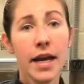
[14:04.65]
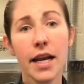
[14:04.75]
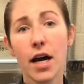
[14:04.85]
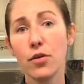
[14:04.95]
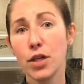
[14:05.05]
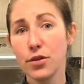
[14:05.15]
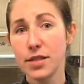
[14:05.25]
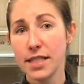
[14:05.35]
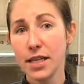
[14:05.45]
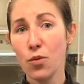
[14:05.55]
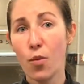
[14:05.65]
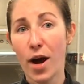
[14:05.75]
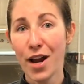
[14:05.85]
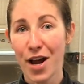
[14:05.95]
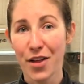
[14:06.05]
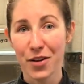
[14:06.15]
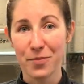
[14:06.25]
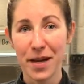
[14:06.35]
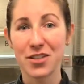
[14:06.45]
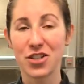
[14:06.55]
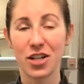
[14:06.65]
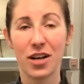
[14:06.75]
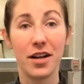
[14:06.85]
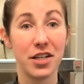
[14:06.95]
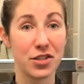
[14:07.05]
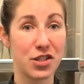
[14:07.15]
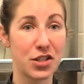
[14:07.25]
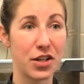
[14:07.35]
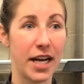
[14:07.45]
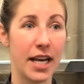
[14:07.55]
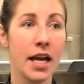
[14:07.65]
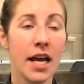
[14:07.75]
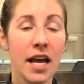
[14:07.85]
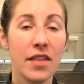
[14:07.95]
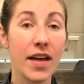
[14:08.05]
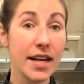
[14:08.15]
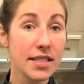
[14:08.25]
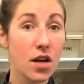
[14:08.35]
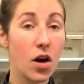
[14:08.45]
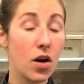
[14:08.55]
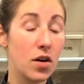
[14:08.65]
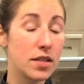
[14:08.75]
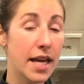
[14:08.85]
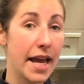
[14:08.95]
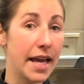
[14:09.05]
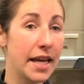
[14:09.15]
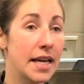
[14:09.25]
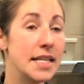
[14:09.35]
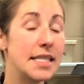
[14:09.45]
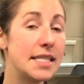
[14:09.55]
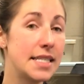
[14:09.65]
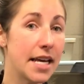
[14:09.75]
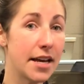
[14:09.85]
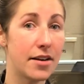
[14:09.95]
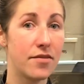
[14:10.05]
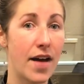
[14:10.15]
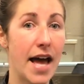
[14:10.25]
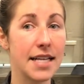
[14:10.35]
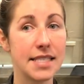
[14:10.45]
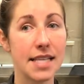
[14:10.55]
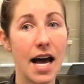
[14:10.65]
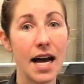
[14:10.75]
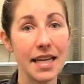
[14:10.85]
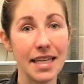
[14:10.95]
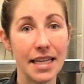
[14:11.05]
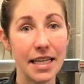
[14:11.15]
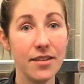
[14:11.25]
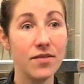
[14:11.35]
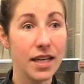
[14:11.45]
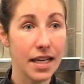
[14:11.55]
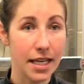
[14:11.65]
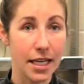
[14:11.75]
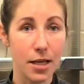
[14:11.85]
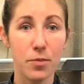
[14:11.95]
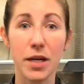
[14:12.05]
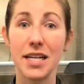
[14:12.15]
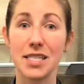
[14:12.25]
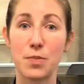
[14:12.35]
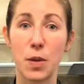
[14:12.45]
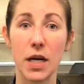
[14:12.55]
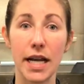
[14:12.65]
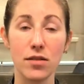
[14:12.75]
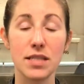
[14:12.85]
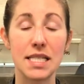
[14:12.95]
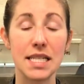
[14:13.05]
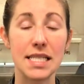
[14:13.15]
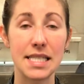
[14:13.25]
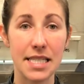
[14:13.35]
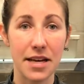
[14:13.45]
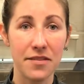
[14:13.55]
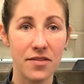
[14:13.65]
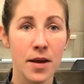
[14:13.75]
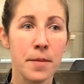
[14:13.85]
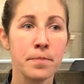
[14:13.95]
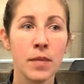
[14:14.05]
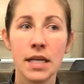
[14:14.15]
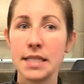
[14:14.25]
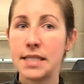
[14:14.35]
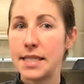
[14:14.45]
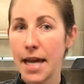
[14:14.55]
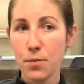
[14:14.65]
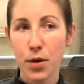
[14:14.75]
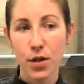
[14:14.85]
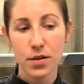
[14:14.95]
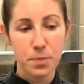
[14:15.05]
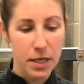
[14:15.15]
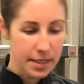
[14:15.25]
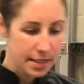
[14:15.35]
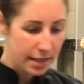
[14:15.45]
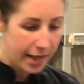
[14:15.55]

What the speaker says: Now you see one other picture on your screen. That is called a sieve, S-I-E-V-E, but it is pronounced sieve. Same purpose.